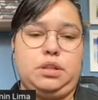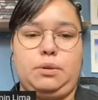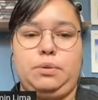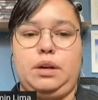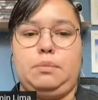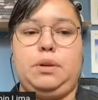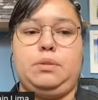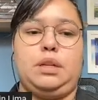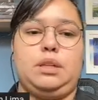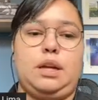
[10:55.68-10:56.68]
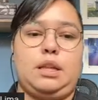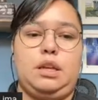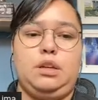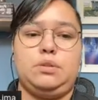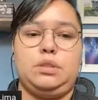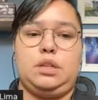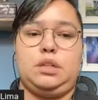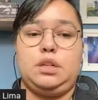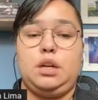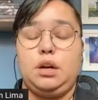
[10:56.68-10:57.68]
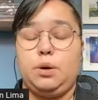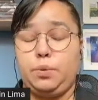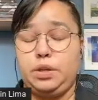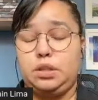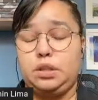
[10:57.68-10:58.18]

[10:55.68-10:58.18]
that we are building that the user, with